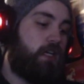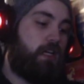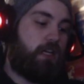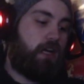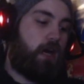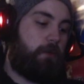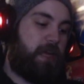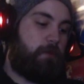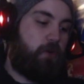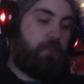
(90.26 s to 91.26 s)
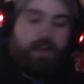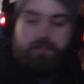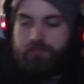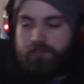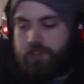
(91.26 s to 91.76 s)
They both
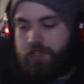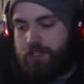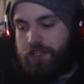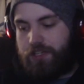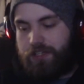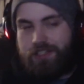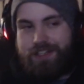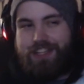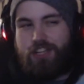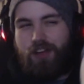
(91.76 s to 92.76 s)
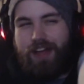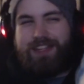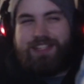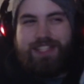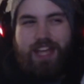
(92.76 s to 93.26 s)
have near
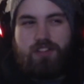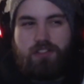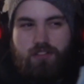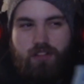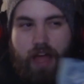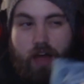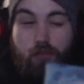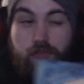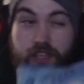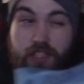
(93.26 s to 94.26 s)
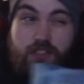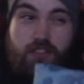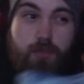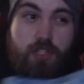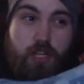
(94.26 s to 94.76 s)
identical outfits
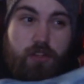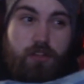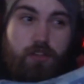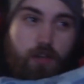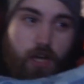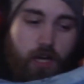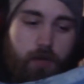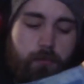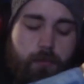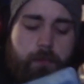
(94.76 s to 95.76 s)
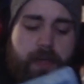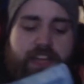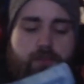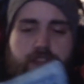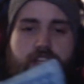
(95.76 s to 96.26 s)
to each other.
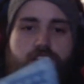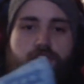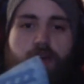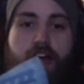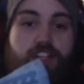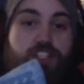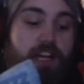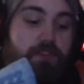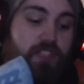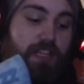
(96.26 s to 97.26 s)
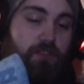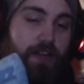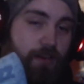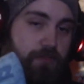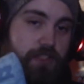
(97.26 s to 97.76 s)
Many of what they do actually have several
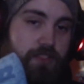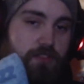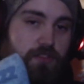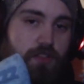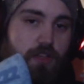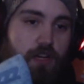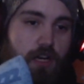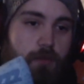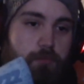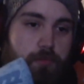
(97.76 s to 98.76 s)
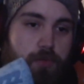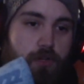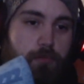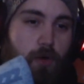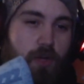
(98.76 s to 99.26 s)
outfits
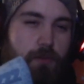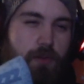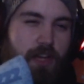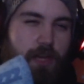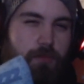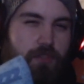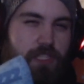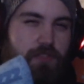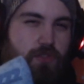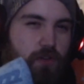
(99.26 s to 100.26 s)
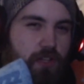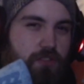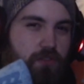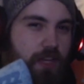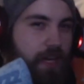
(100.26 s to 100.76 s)
per Pokemon. I believe
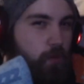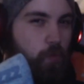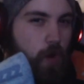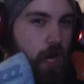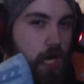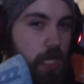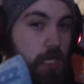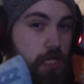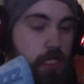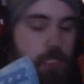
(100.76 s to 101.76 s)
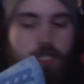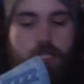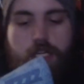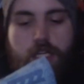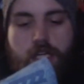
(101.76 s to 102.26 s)
Snorlax only had one.
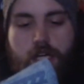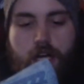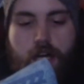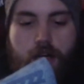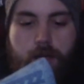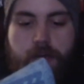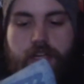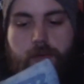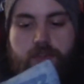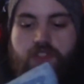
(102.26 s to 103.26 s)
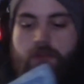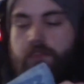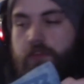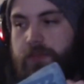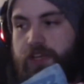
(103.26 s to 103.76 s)
I know with some
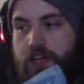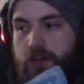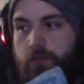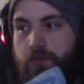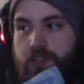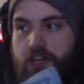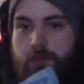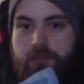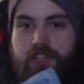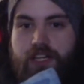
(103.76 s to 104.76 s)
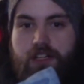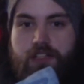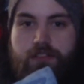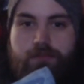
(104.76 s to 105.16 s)
of them they come with a couple, like a